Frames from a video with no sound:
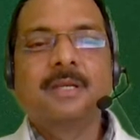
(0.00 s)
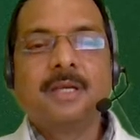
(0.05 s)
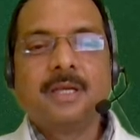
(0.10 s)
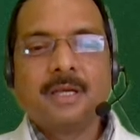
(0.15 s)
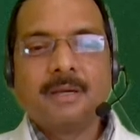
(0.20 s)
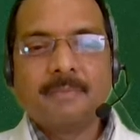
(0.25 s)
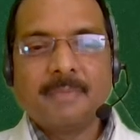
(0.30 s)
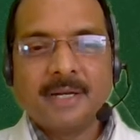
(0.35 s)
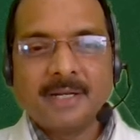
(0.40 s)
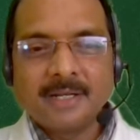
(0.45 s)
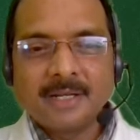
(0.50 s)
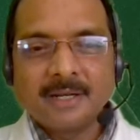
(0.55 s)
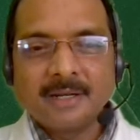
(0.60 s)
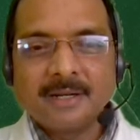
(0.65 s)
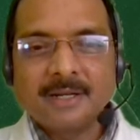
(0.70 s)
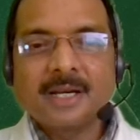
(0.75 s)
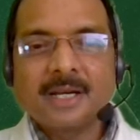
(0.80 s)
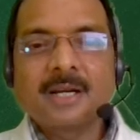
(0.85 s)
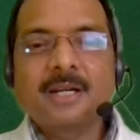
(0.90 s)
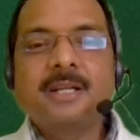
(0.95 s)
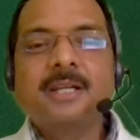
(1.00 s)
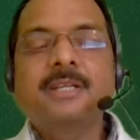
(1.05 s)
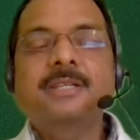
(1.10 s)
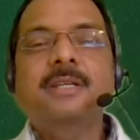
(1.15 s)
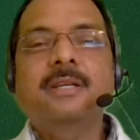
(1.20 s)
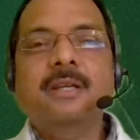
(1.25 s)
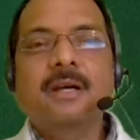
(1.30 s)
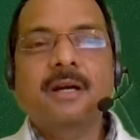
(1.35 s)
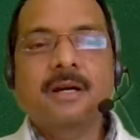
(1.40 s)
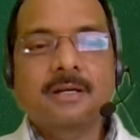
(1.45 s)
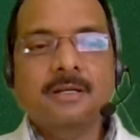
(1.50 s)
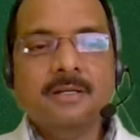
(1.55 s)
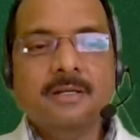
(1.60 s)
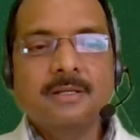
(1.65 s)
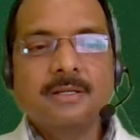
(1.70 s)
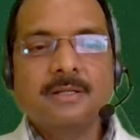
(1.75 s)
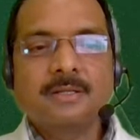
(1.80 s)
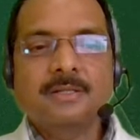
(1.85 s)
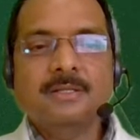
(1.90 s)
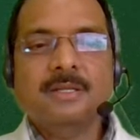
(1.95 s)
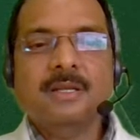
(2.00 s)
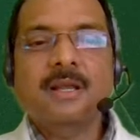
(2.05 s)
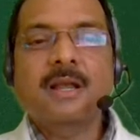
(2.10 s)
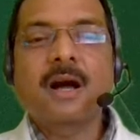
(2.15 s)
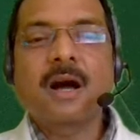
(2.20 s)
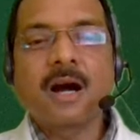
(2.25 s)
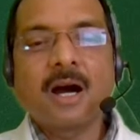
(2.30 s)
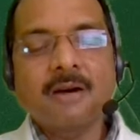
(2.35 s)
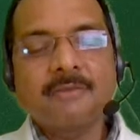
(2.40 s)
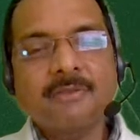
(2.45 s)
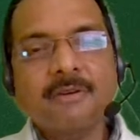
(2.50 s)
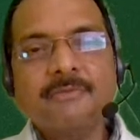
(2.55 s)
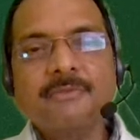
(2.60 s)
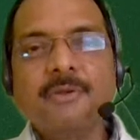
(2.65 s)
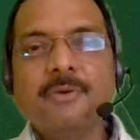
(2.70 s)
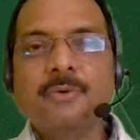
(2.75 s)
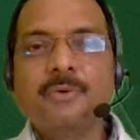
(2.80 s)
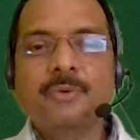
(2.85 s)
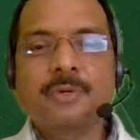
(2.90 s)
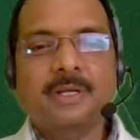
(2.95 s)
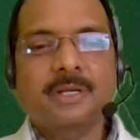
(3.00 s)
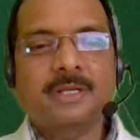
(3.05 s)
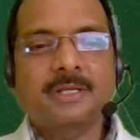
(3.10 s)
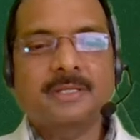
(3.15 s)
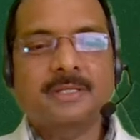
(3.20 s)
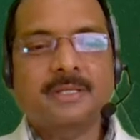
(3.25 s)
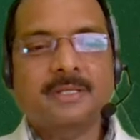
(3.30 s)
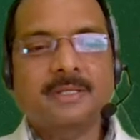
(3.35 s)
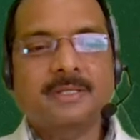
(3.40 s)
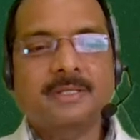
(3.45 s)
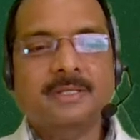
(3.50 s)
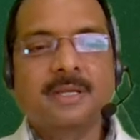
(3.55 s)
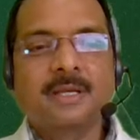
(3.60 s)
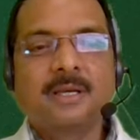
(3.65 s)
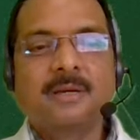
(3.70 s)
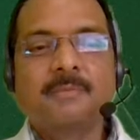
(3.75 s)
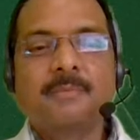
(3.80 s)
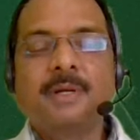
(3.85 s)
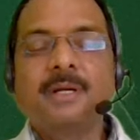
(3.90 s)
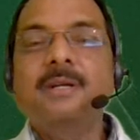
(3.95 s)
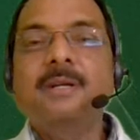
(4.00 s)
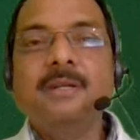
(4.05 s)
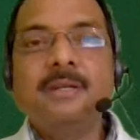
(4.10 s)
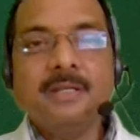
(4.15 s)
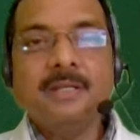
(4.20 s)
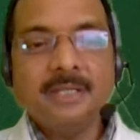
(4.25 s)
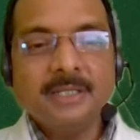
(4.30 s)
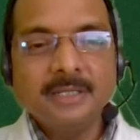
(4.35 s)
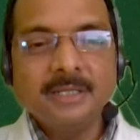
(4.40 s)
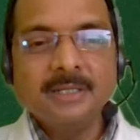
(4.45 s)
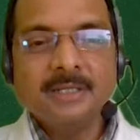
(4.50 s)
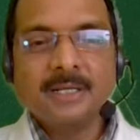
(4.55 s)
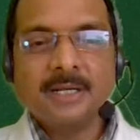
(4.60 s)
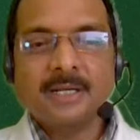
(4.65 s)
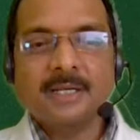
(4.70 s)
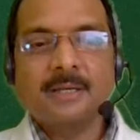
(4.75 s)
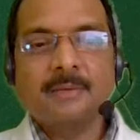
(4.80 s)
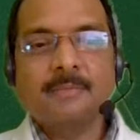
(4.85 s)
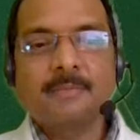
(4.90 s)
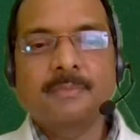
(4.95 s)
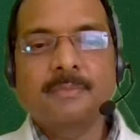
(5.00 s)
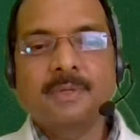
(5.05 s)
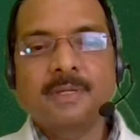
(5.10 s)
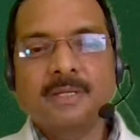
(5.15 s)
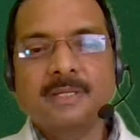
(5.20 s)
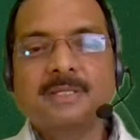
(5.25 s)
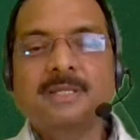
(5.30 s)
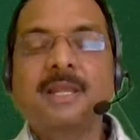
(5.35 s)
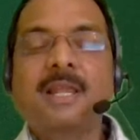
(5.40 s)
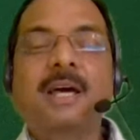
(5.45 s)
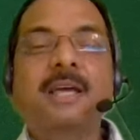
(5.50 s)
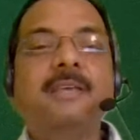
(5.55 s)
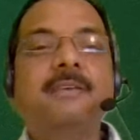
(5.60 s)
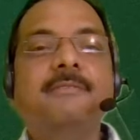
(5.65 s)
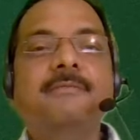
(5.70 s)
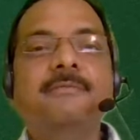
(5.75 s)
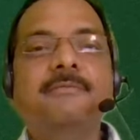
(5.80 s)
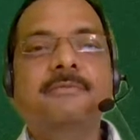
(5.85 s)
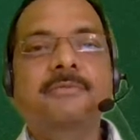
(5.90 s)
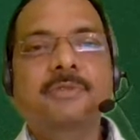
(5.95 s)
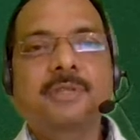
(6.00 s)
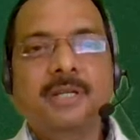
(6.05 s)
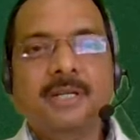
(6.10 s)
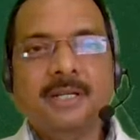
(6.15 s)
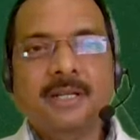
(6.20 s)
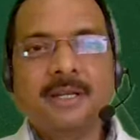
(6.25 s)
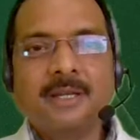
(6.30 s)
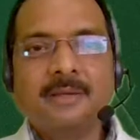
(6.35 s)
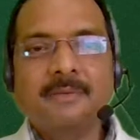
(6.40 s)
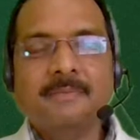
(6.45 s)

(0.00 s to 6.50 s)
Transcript: Mental retardation occurs in half of the known cases, but neither type is life-threatening.